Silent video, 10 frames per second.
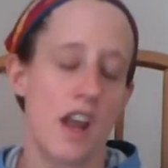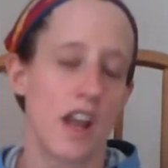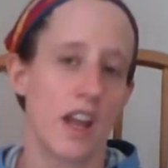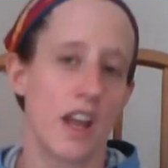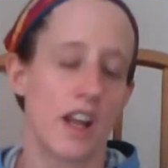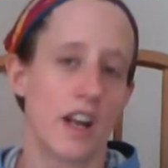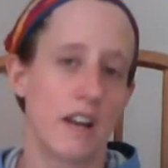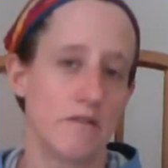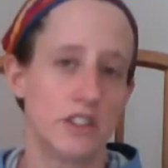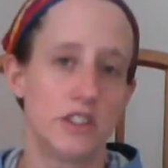And
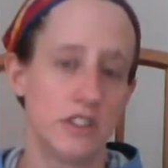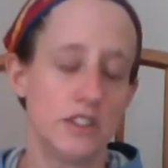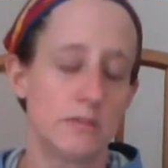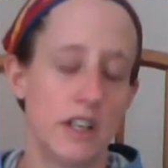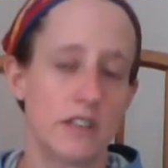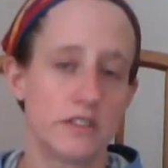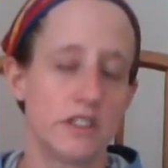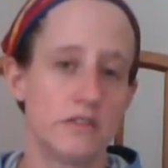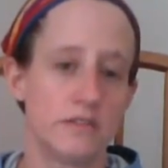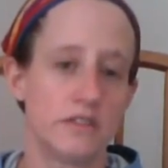I was just about
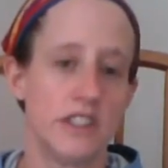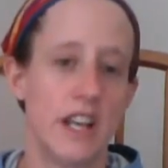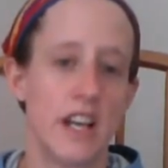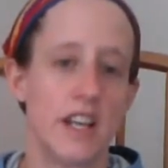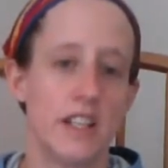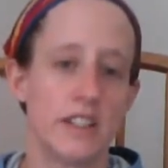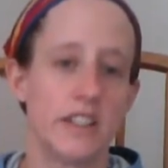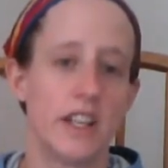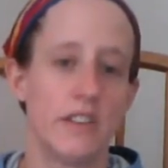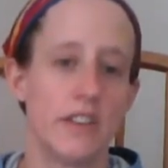to relent
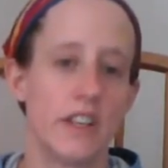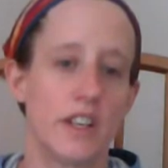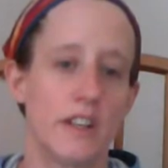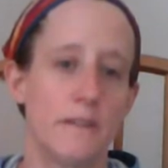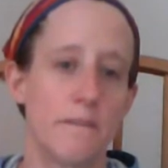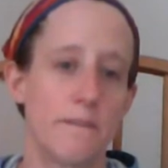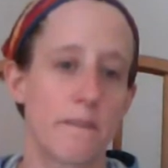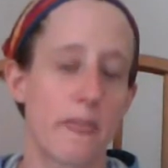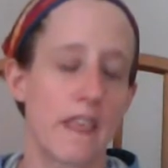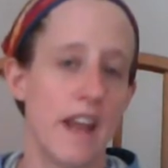and give in,
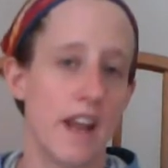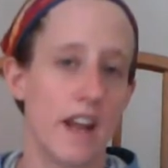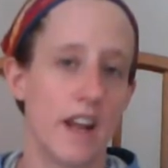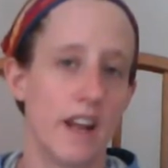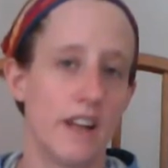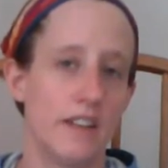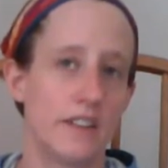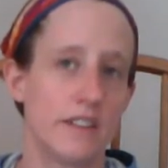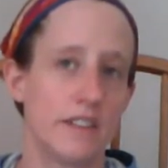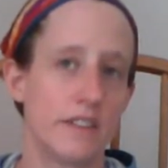
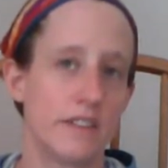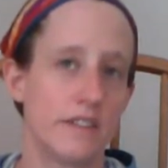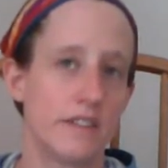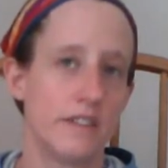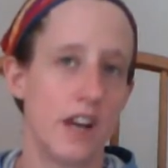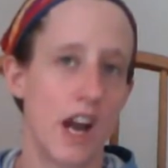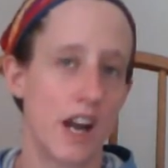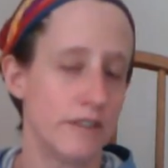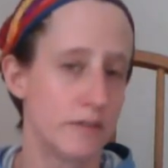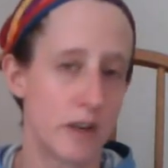and
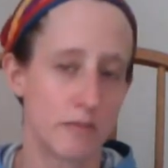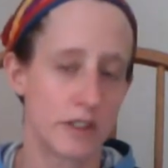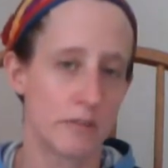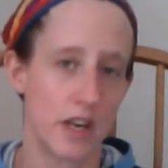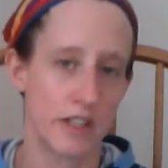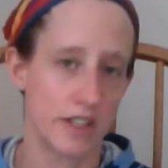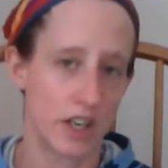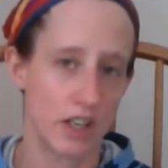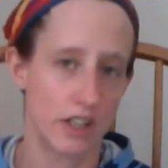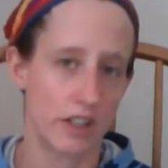I remembered my
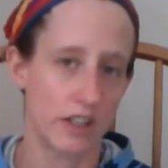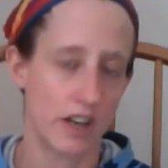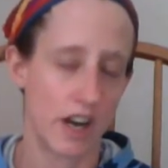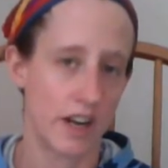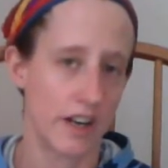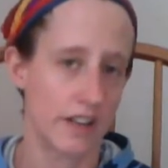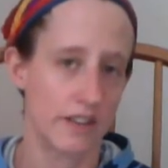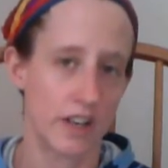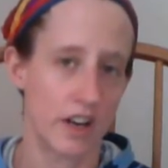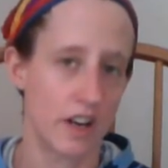daughter. And I
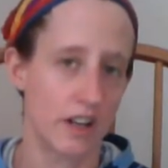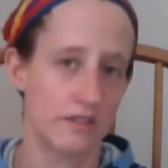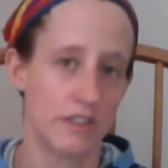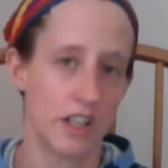thought,